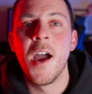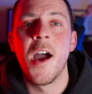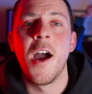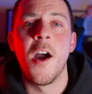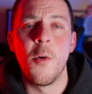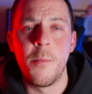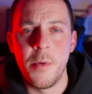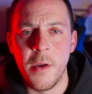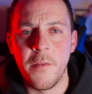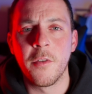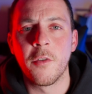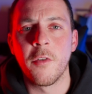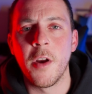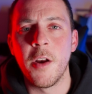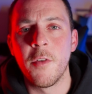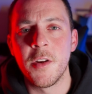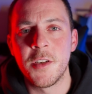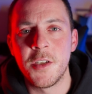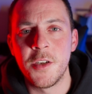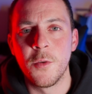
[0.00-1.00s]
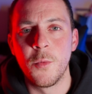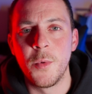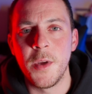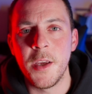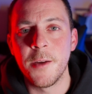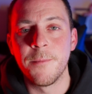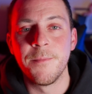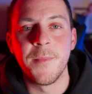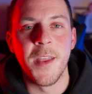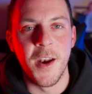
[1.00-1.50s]
I hope you have a great rest of your
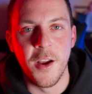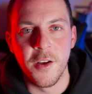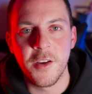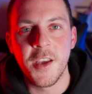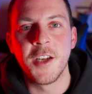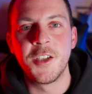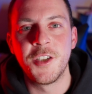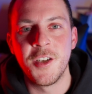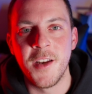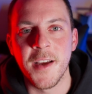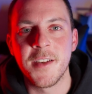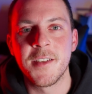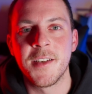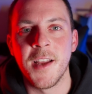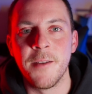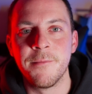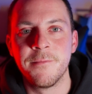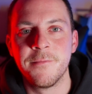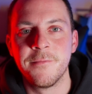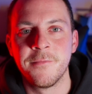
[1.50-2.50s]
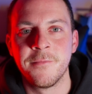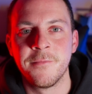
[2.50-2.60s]
week, and I'll catch you next time.